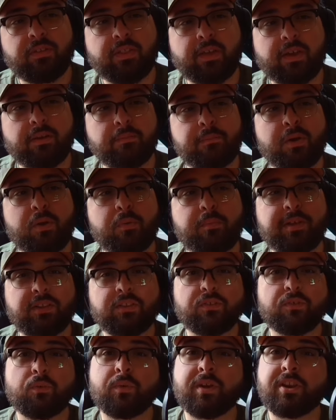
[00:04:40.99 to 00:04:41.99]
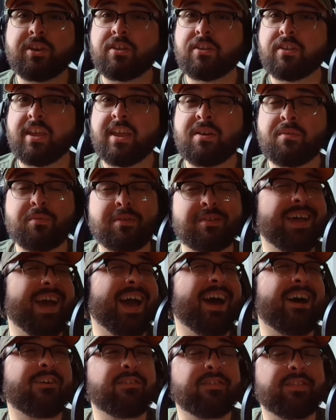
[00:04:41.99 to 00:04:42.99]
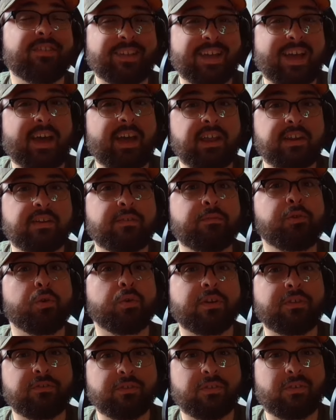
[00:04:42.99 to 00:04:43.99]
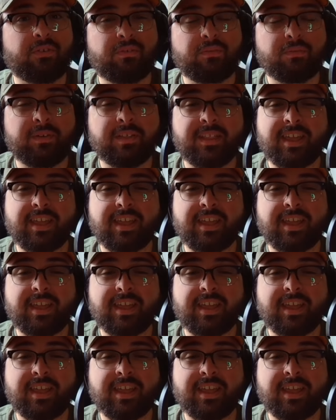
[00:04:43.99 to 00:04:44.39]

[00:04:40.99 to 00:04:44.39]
the moments when it was outside of your control.